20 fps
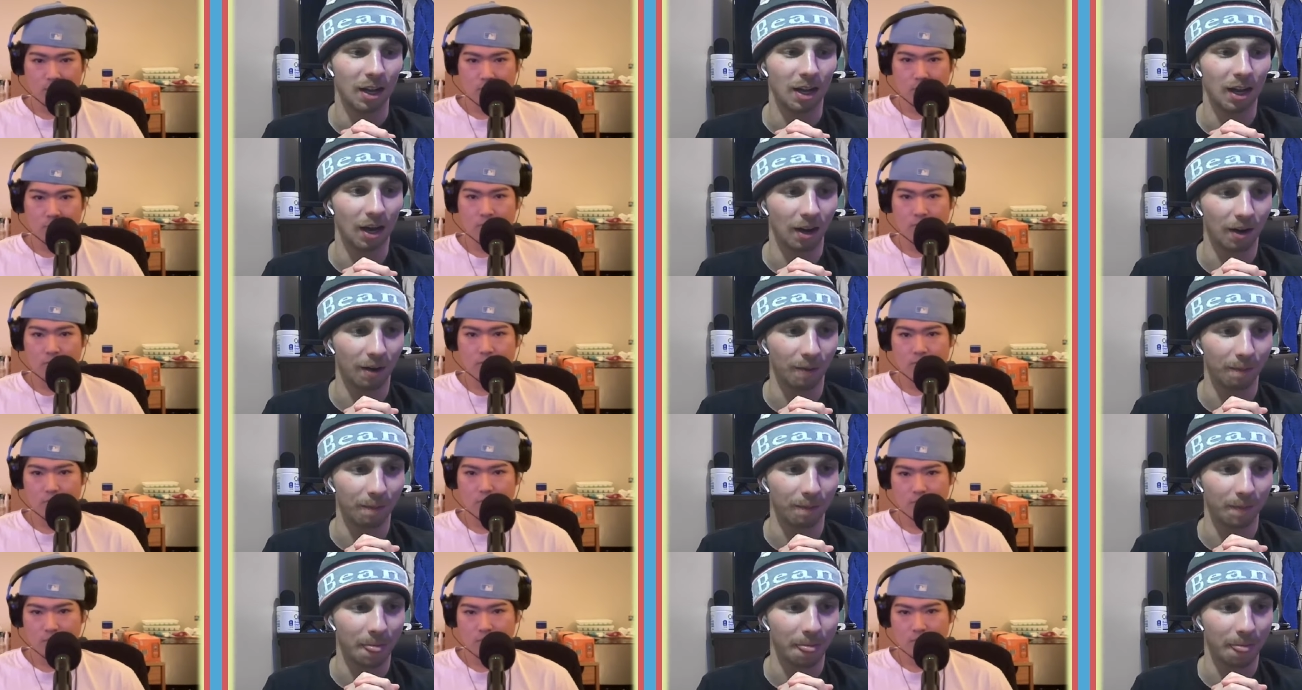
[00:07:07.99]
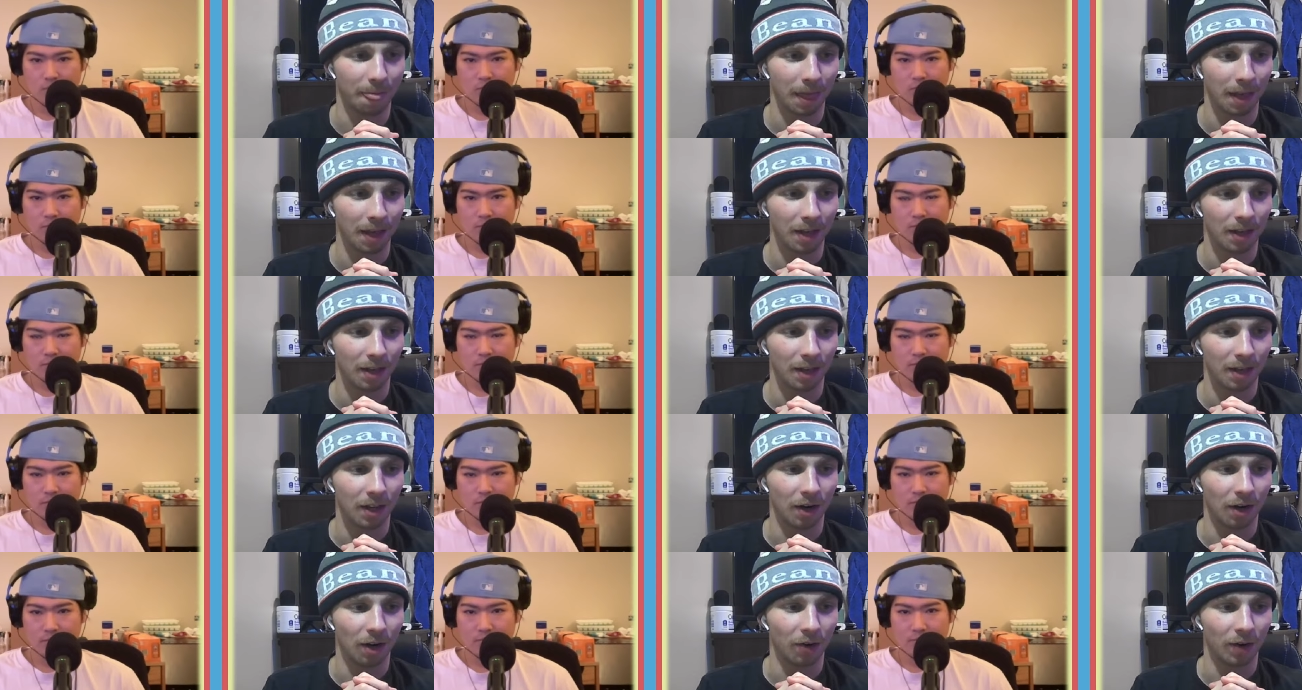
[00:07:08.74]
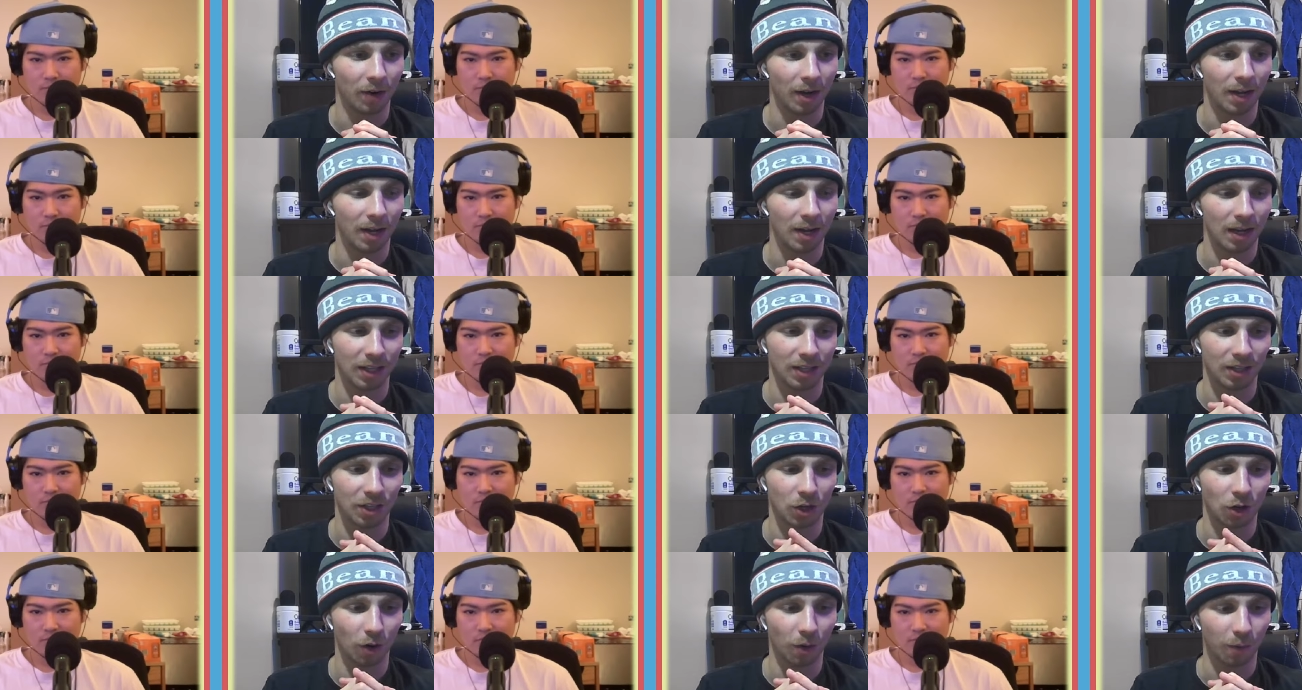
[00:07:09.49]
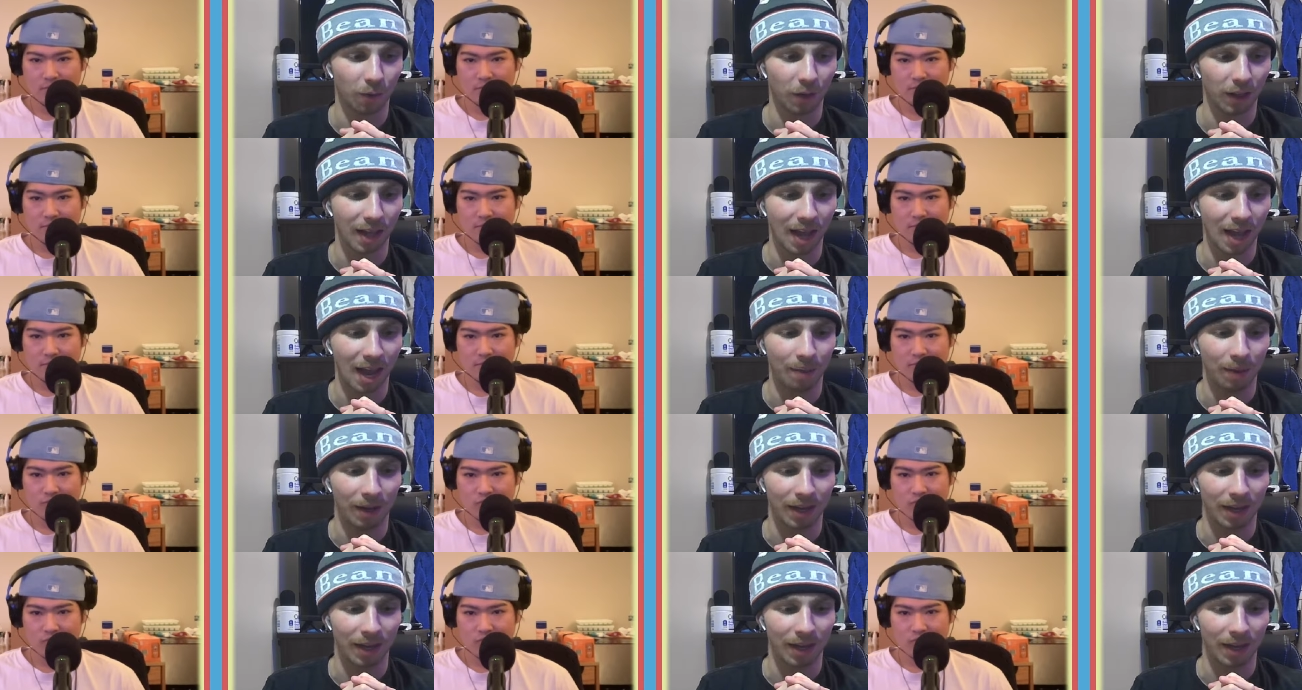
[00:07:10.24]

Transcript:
Speaker 1: um you know, it, it's good for the game.